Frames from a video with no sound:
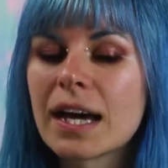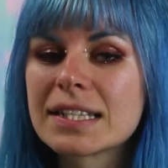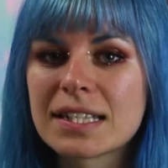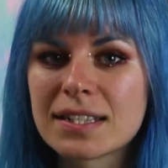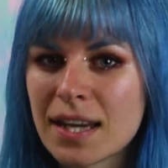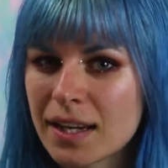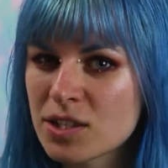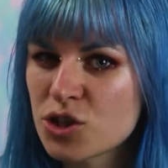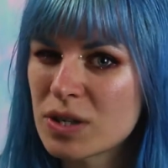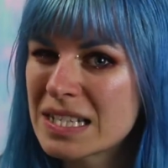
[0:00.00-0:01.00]
and
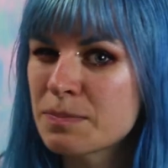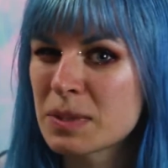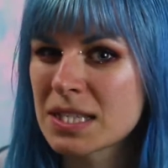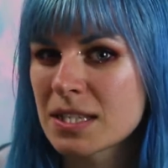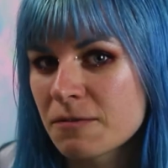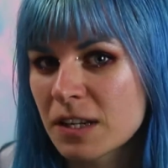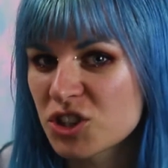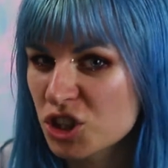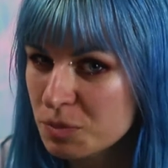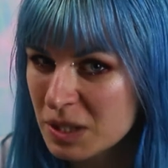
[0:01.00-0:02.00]
contextually specific
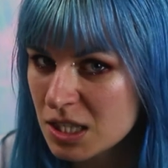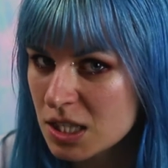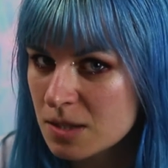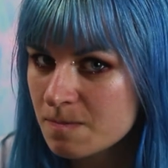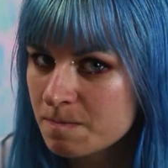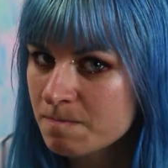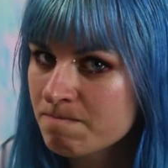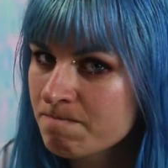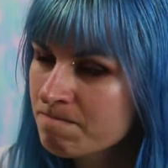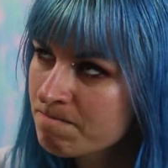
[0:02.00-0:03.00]
judgments?
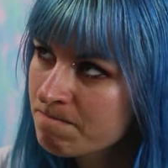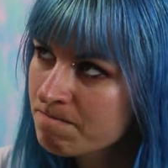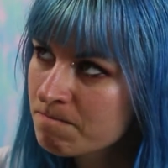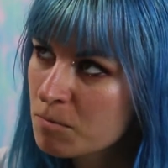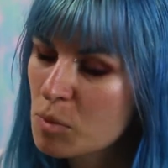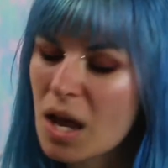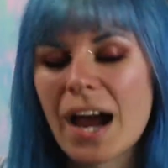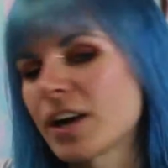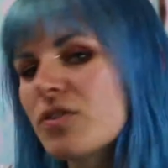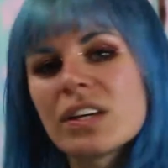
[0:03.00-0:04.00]

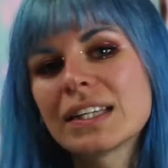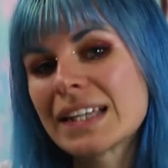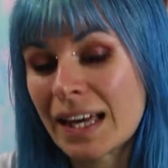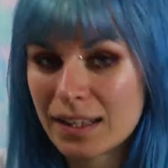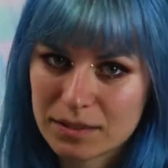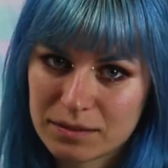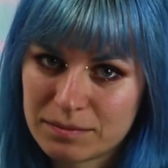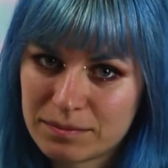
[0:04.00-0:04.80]
I don't think it can